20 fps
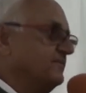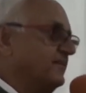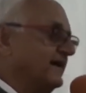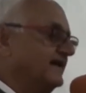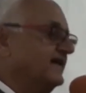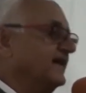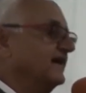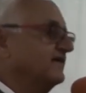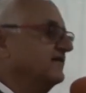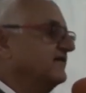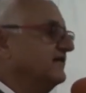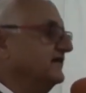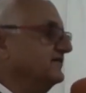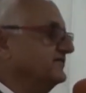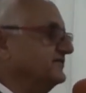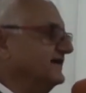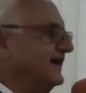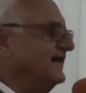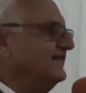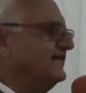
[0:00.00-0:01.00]
paddy
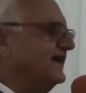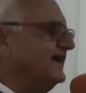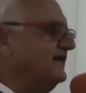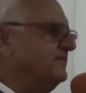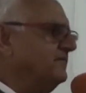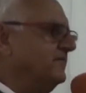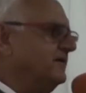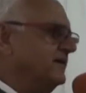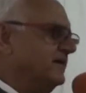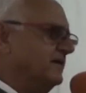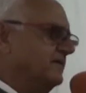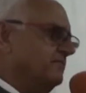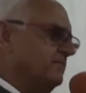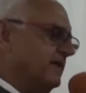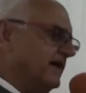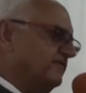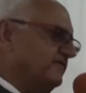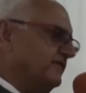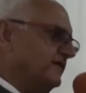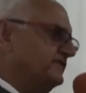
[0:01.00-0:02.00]
agriculture. And then
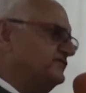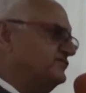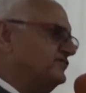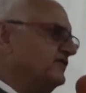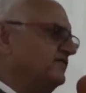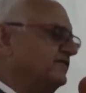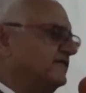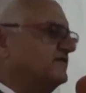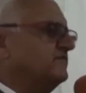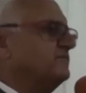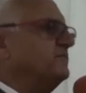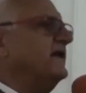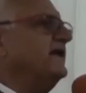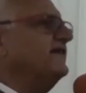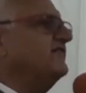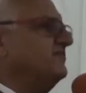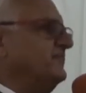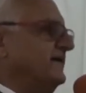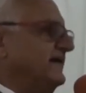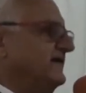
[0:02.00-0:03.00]
by virtue of its
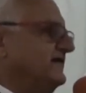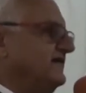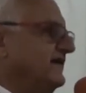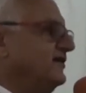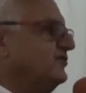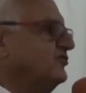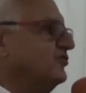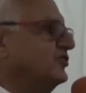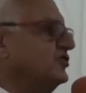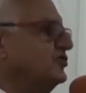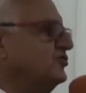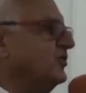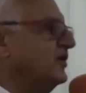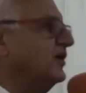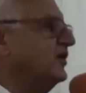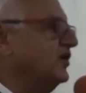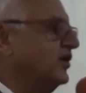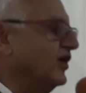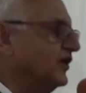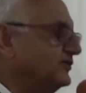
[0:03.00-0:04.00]
placement, it could do
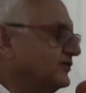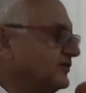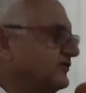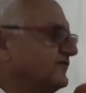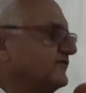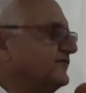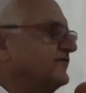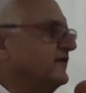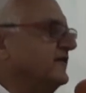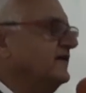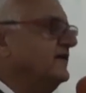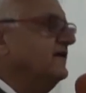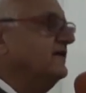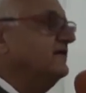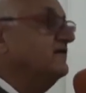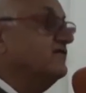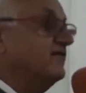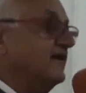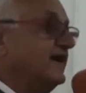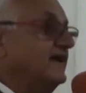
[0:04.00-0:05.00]
a lot of
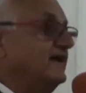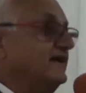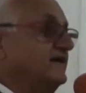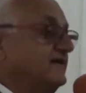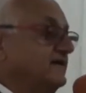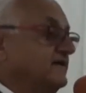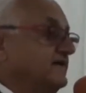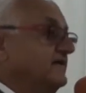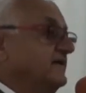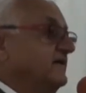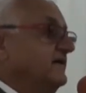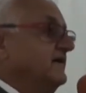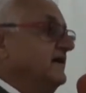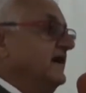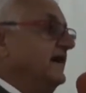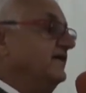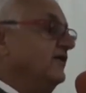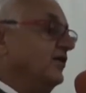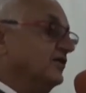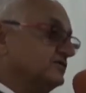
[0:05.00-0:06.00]
trade
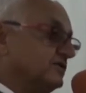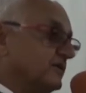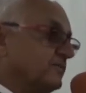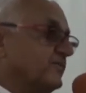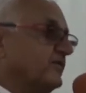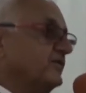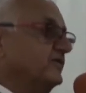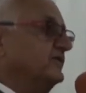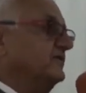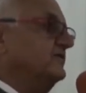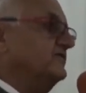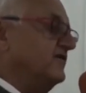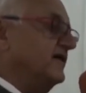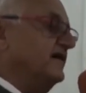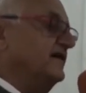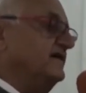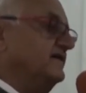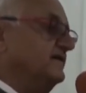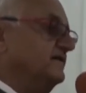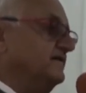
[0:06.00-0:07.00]
an entrepot
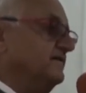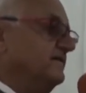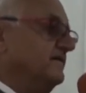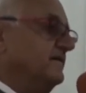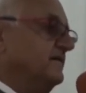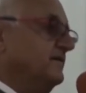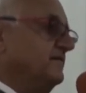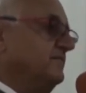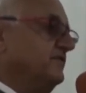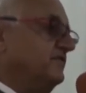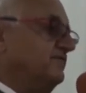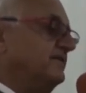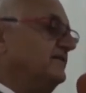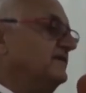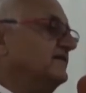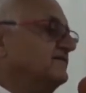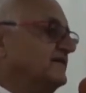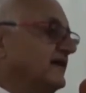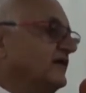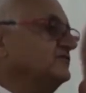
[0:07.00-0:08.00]
trade
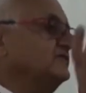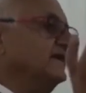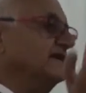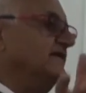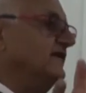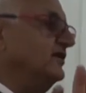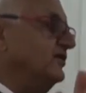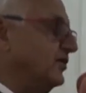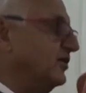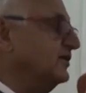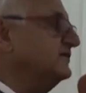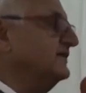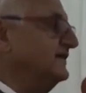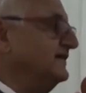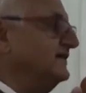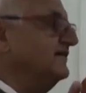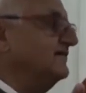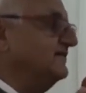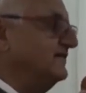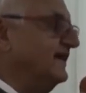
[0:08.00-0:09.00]
between the south and the north,
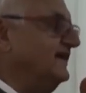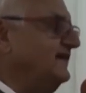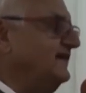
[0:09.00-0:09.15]
it is